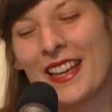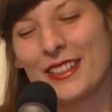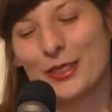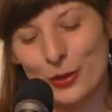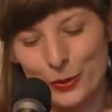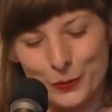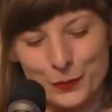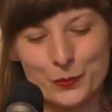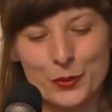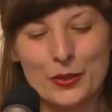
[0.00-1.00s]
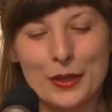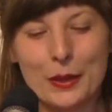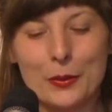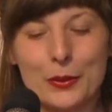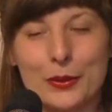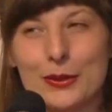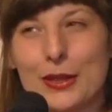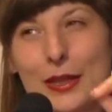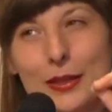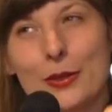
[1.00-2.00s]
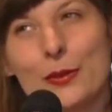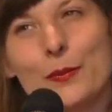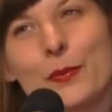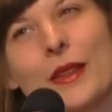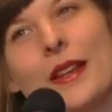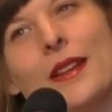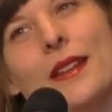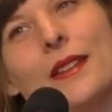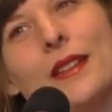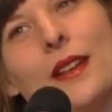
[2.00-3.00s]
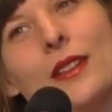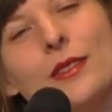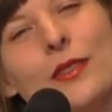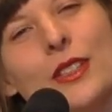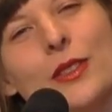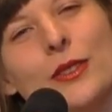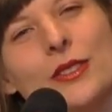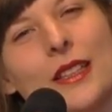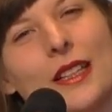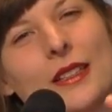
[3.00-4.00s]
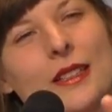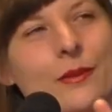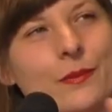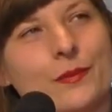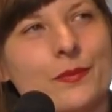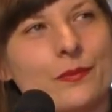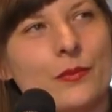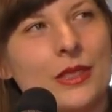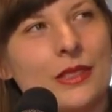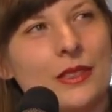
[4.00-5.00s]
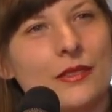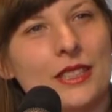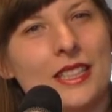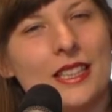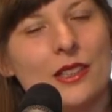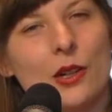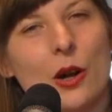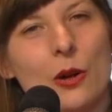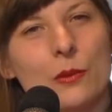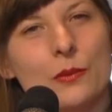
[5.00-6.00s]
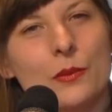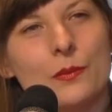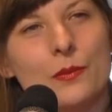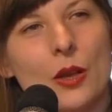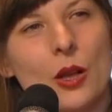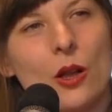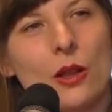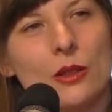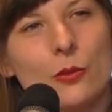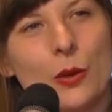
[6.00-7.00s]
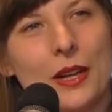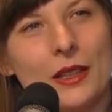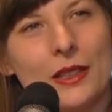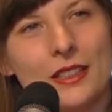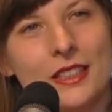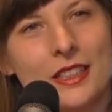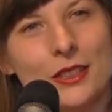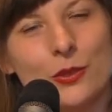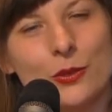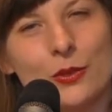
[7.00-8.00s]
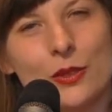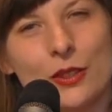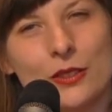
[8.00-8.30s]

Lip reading: So today I'm gonna continue the last videos. Like we didn't come all the way to